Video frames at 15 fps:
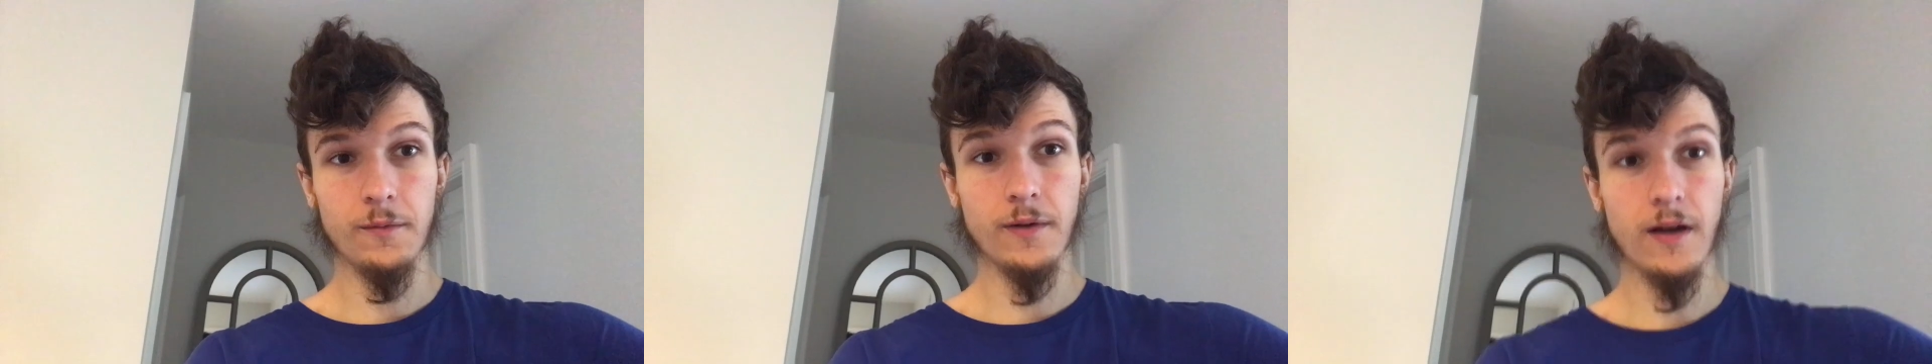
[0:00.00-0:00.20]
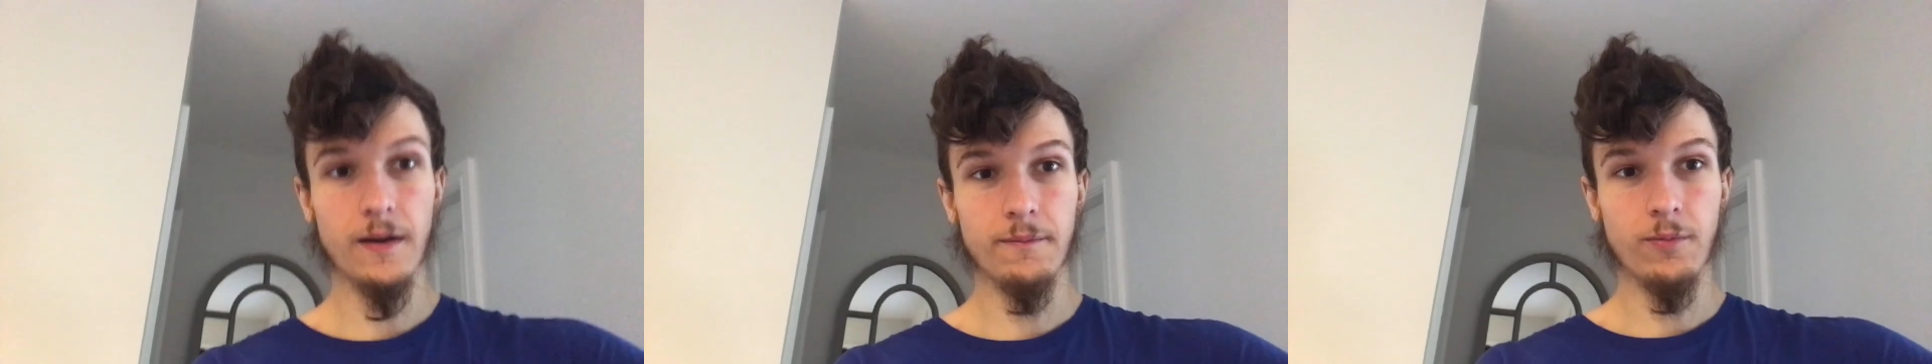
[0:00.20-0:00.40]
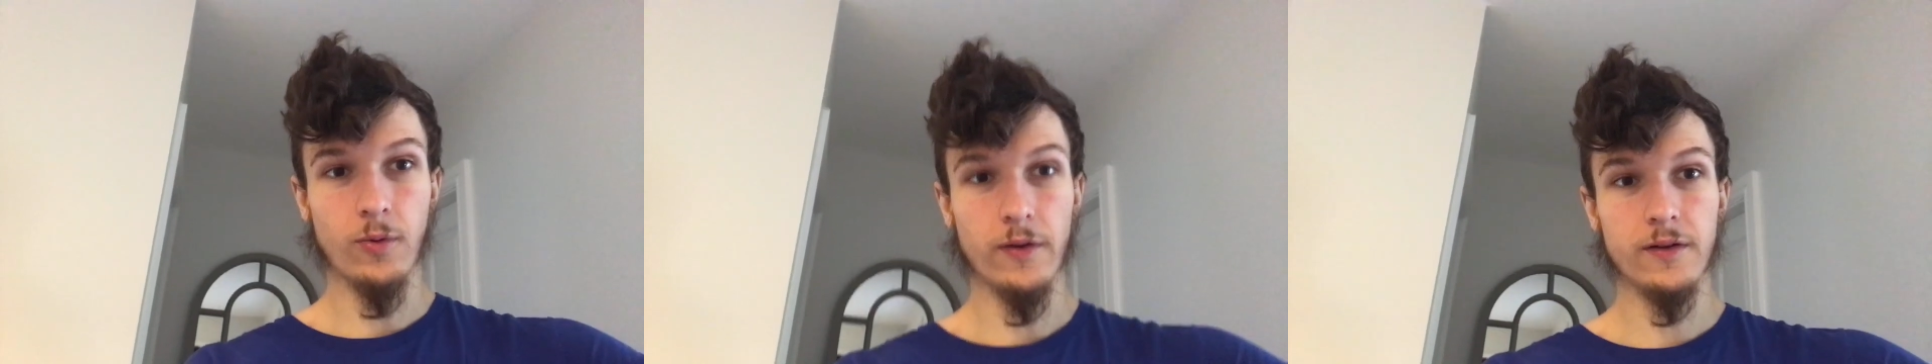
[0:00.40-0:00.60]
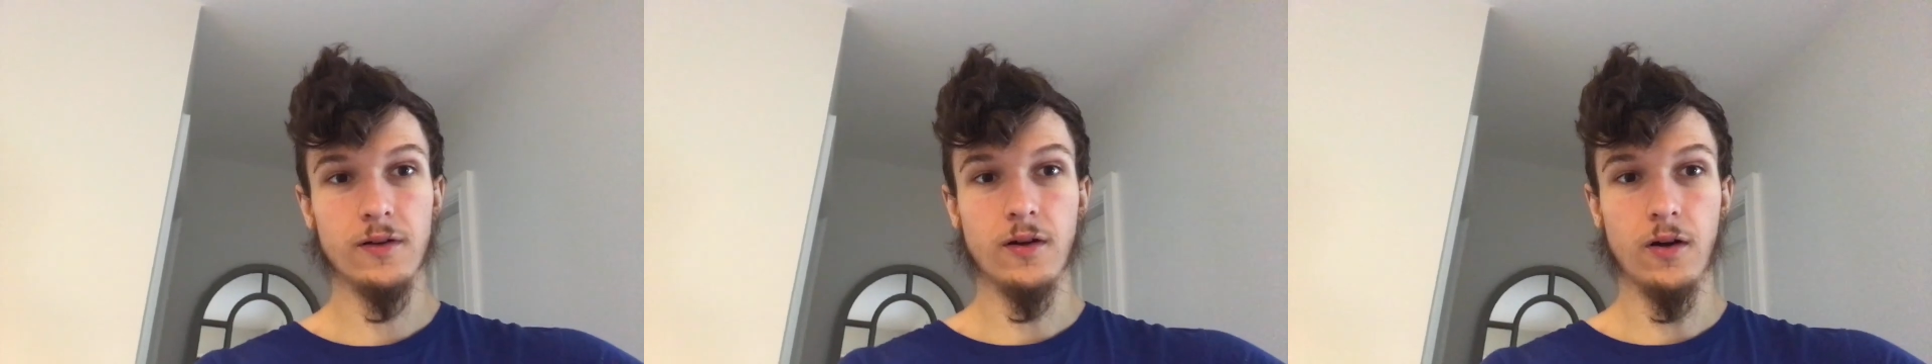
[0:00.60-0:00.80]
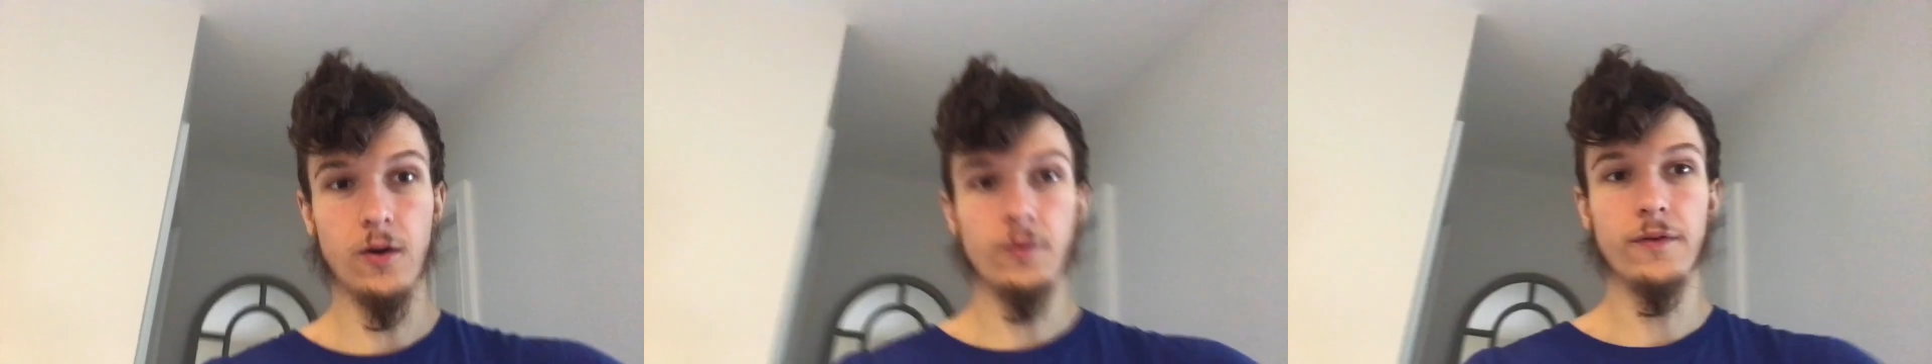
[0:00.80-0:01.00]
We got an important
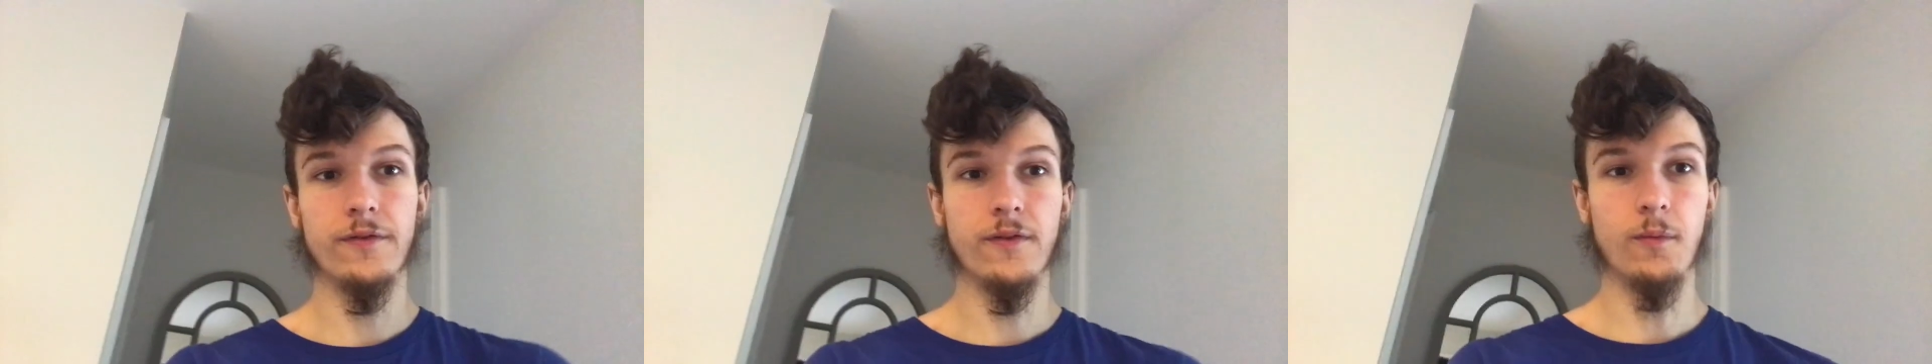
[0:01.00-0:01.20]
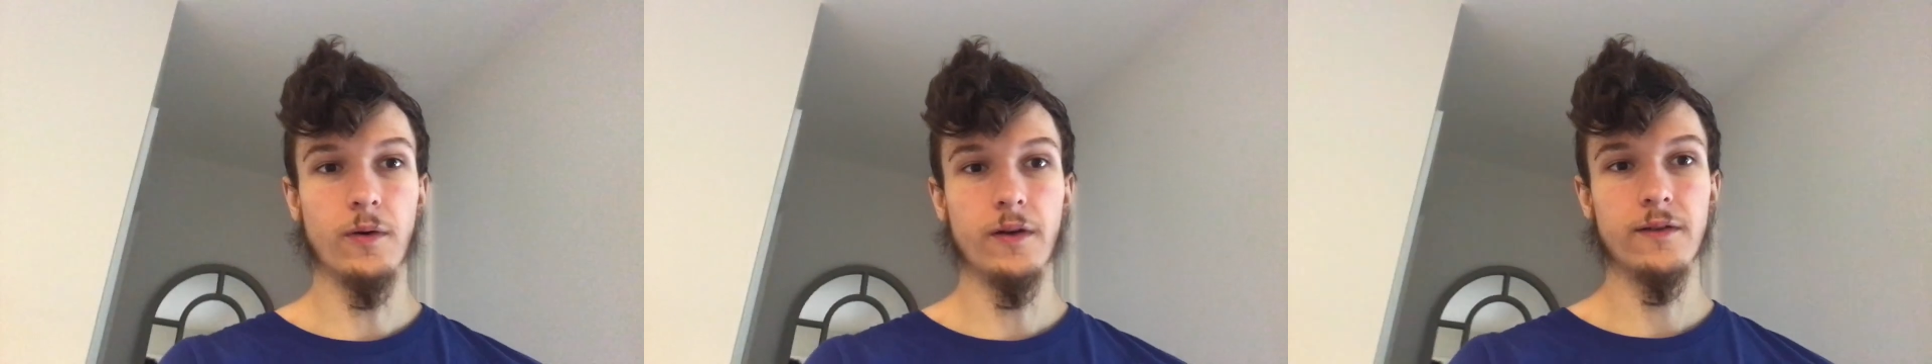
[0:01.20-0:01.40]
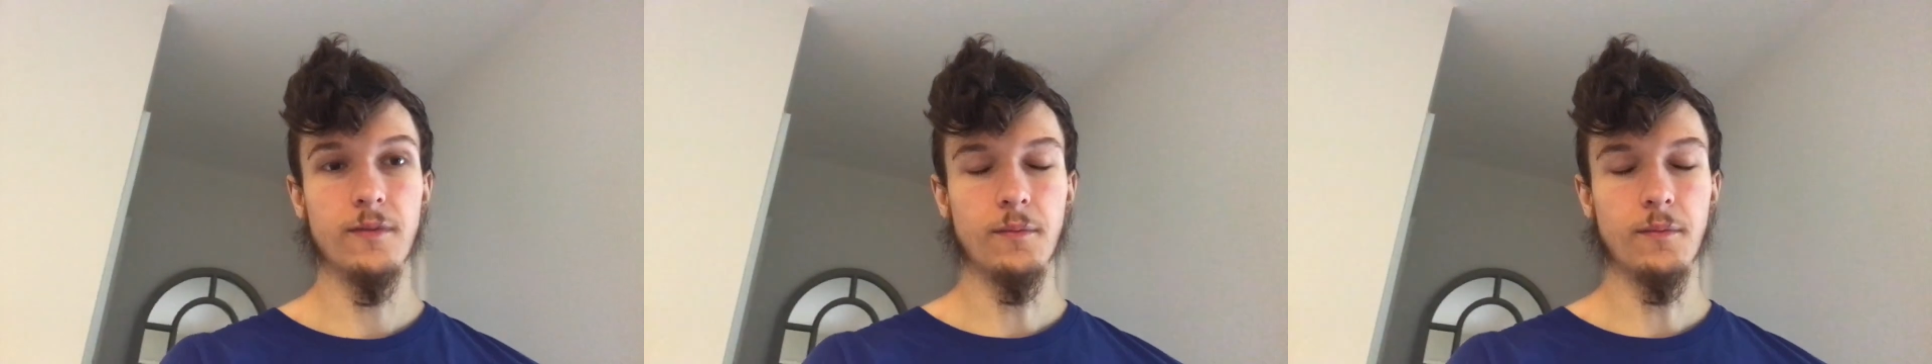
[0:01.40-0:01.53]
call with someone